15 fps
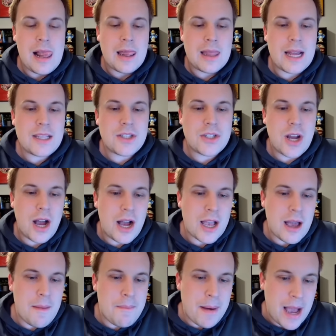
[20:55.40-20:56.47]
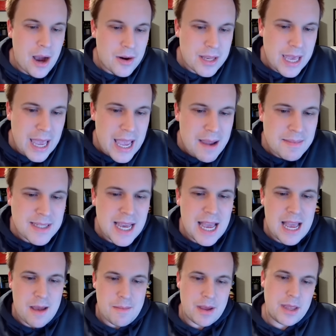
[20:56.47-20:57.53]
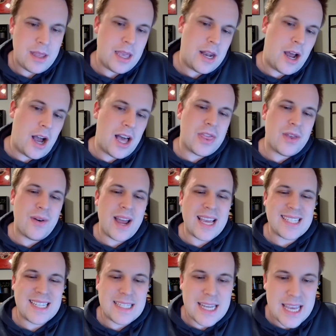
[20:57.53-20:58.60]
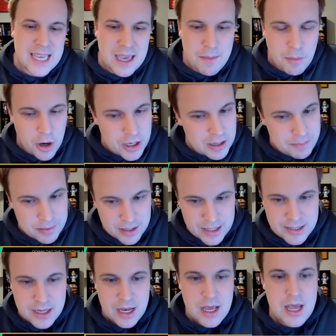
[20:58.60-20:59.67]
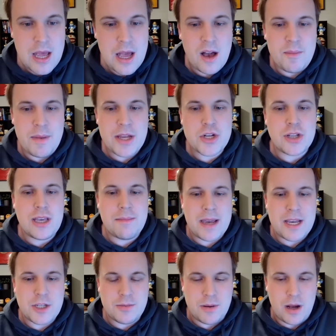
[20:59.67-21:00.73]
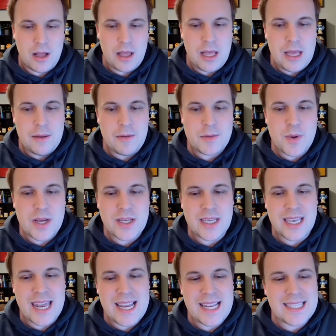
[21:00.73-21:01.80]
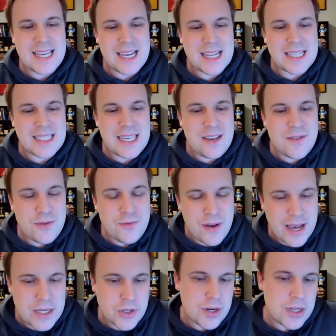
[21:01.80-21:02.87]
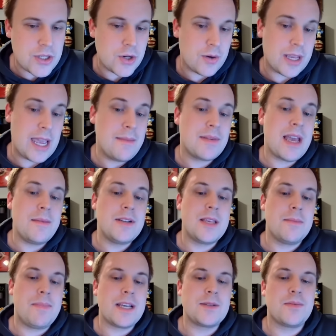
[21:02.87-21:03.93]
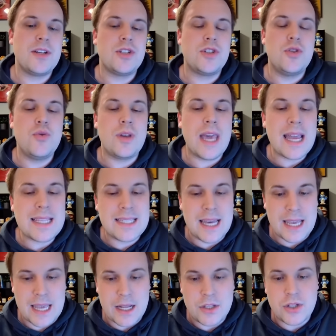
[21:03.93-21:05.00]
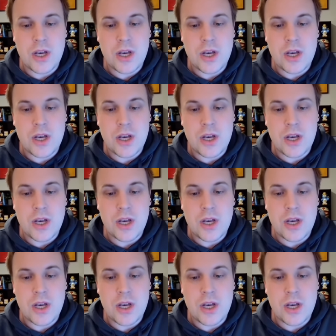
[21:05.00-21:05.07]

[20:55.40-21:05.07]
let's talk about Game Time, an authorized ticket marketplace of Major League Baseball, which makes getting tickets even faster and easier. Game Time is the best place to get tickets